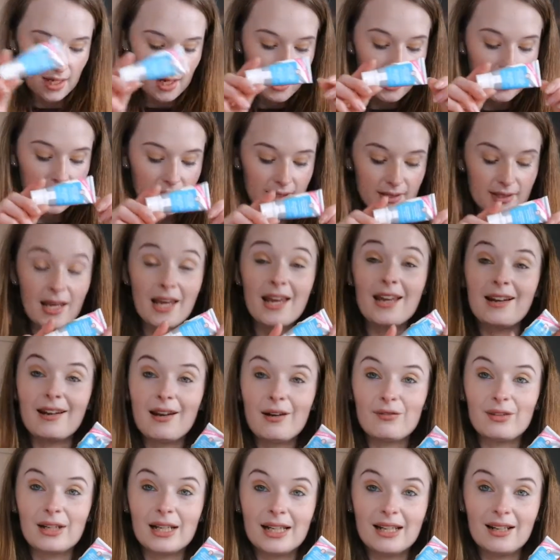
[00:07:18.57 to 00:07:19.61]
it is a
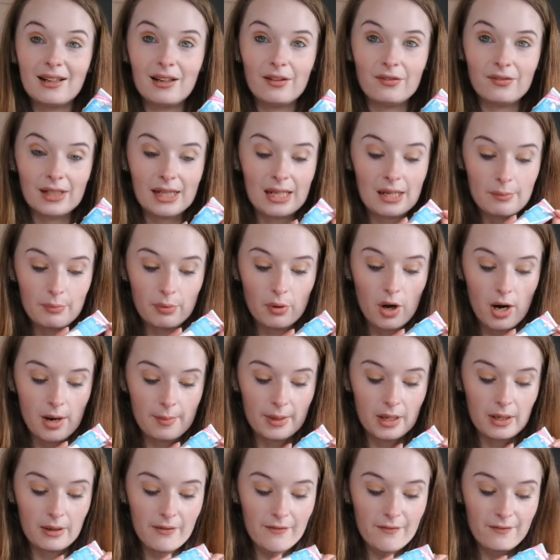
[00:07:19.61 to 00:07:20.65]
lovely, lovely
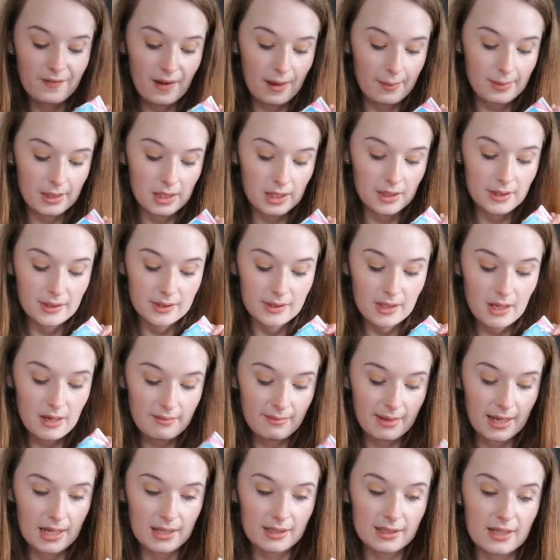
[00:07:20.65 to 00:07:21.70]
primer. Fabulous,
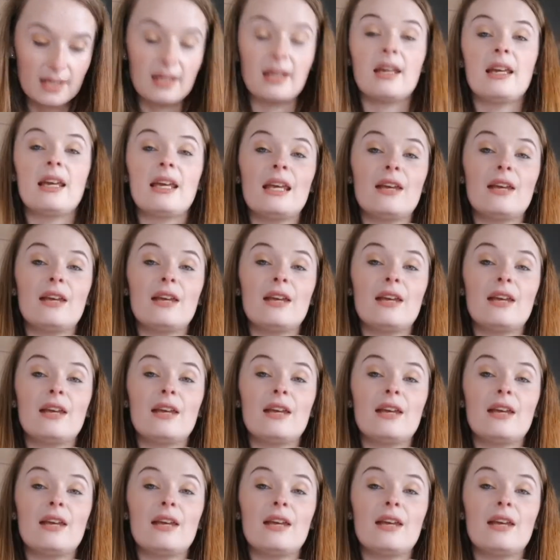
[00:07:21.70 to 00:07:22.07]
amazing.